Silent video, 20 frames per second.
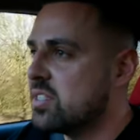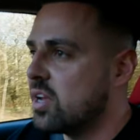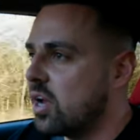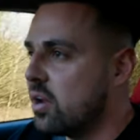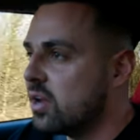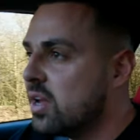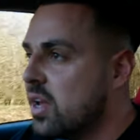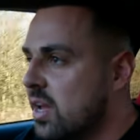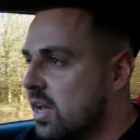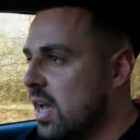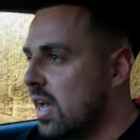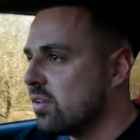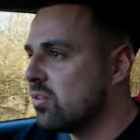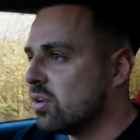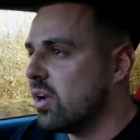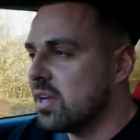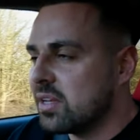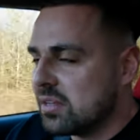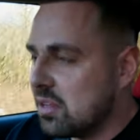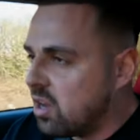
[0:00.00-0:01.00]
so he's
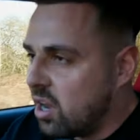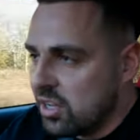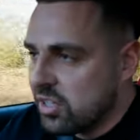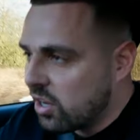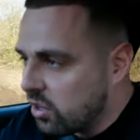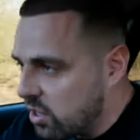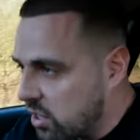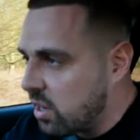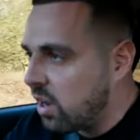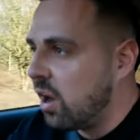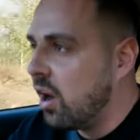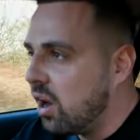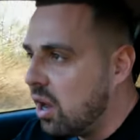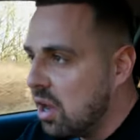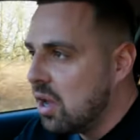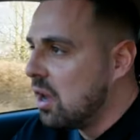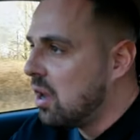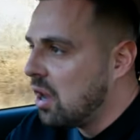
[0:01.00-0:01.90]
like, I know the car,